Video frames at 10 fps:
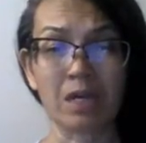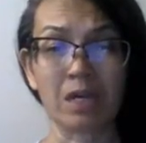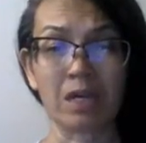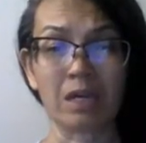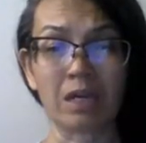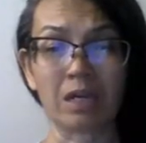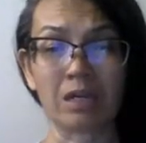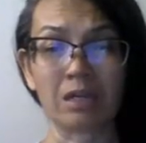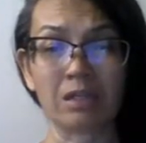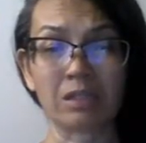
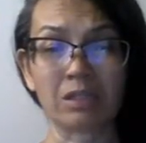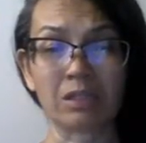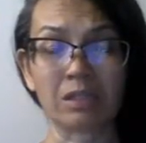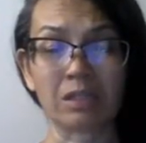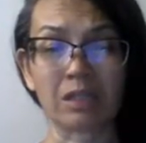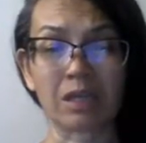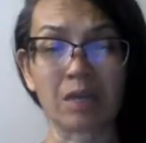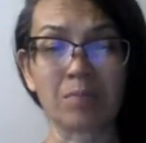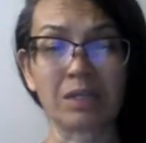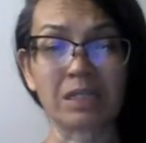And the
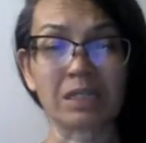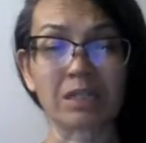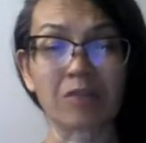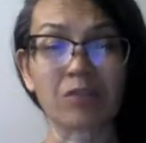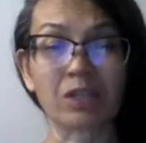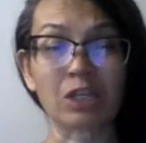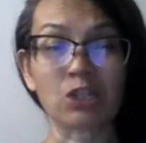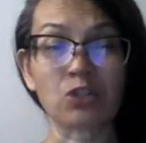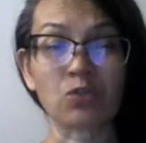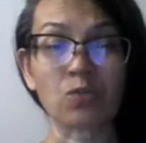company discovered the
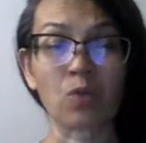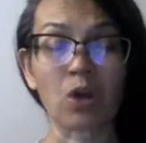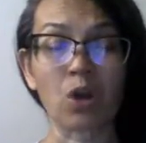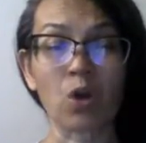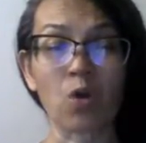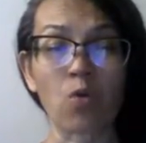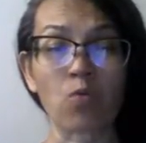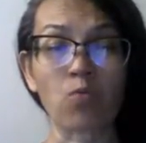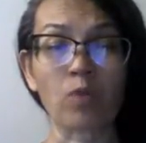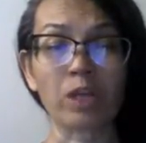issue,
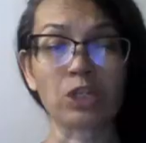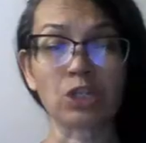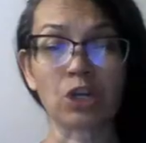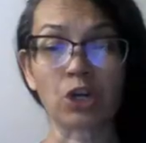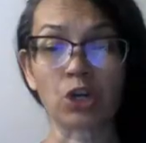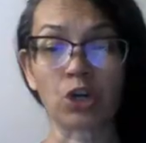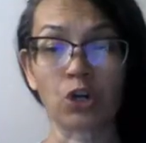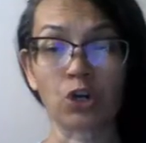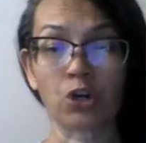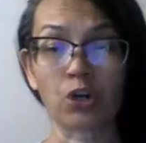which
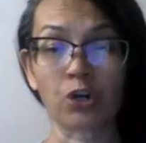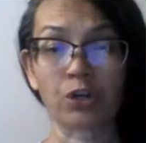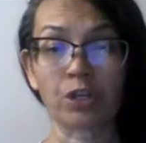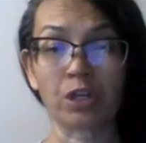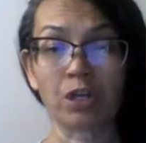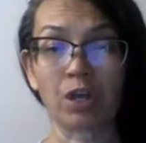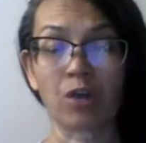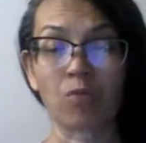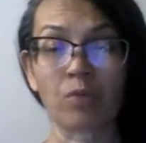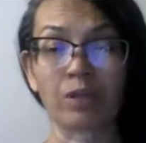occurred
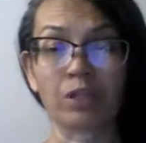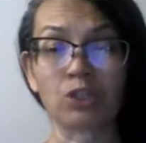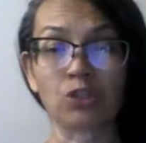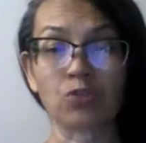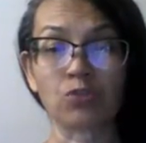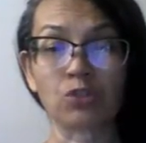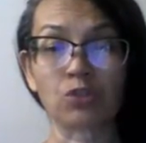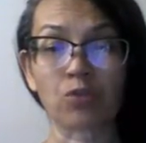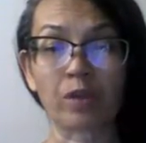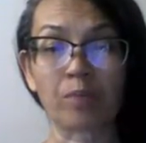when the dough
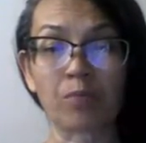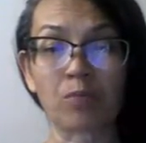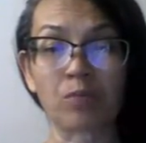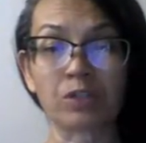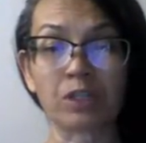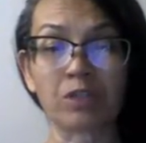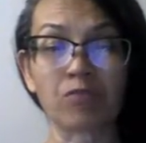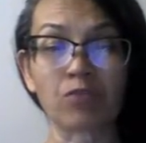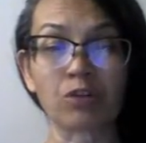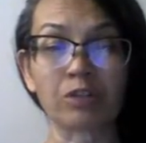scraper was
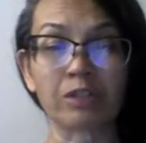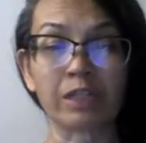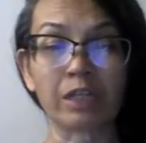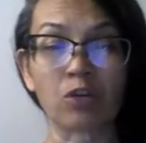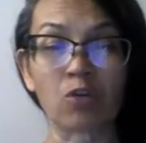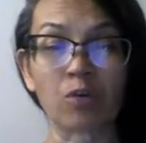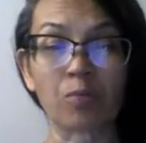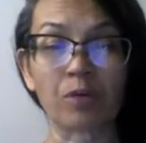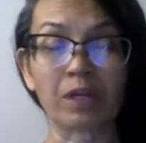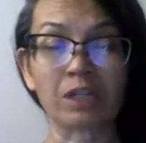inadvertently
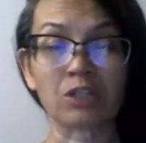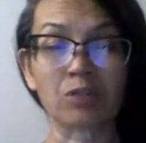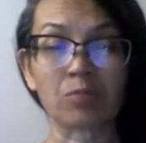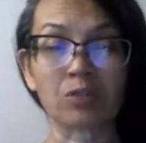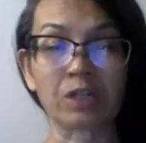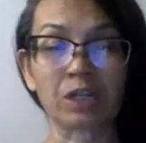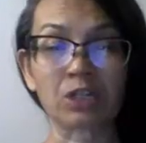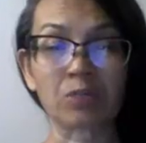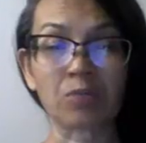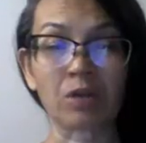incorporated into the
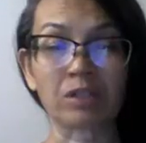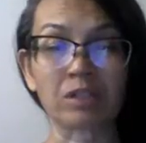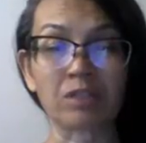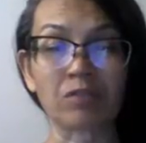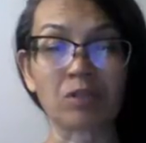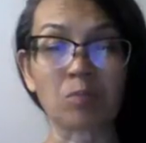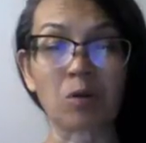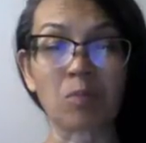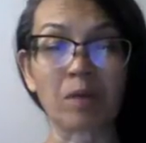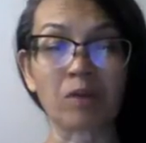production process of a small
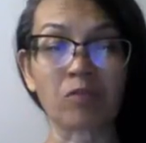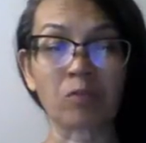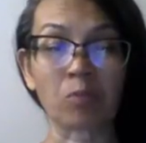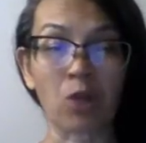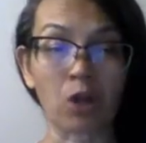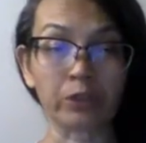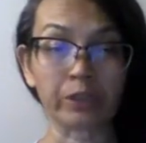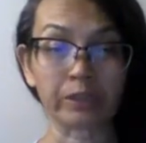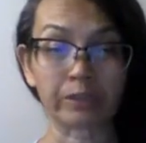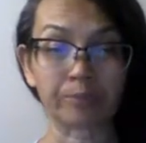amount of the
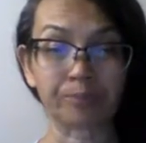product.